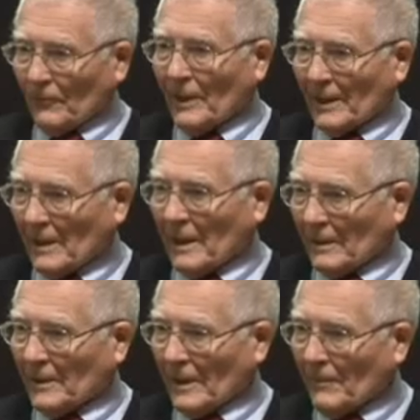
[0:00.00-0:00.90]
can
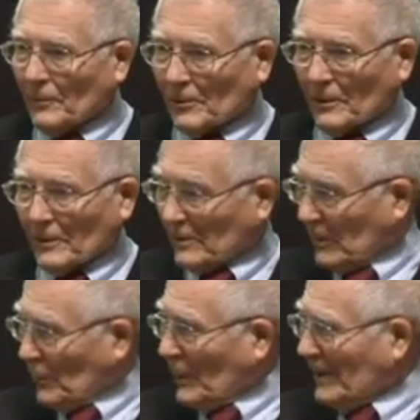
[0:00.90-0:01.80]
regulate the temperature.
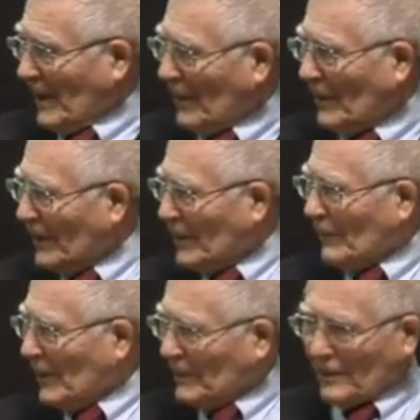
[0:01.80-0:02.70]
Because as we know,
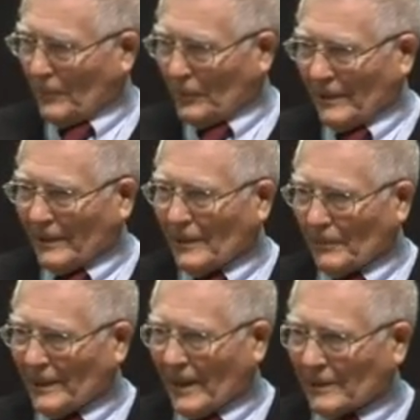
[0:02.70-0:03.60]
you've only to put a
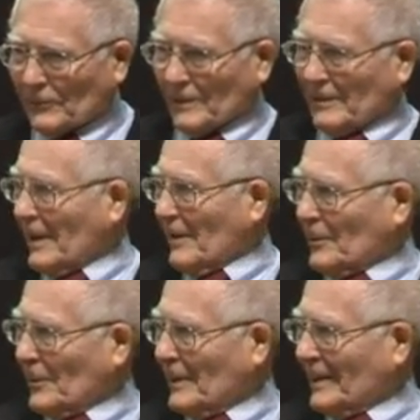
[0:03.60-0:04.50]
little bit extra
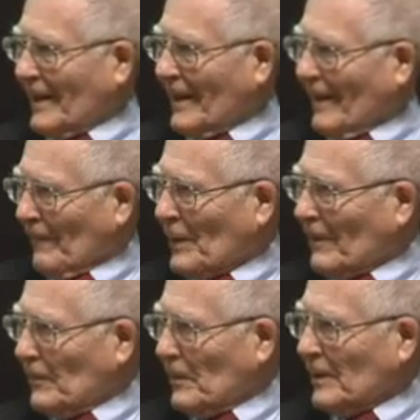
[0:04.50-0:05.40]
CO2 in the air,
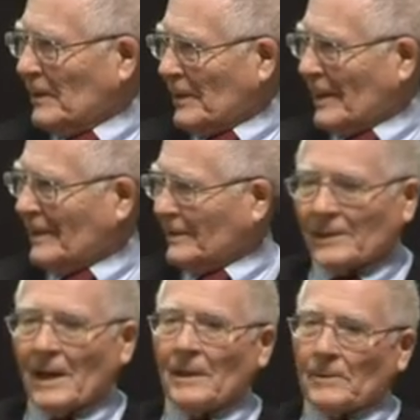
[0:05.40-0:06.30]
and everybody's getting
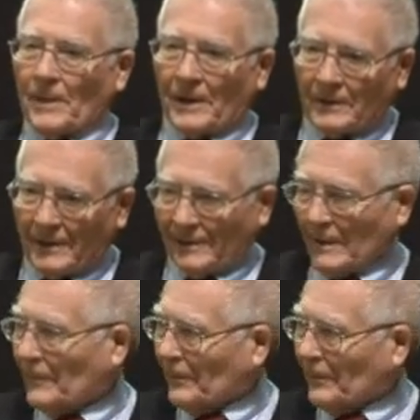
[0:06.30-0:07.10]
scared about it.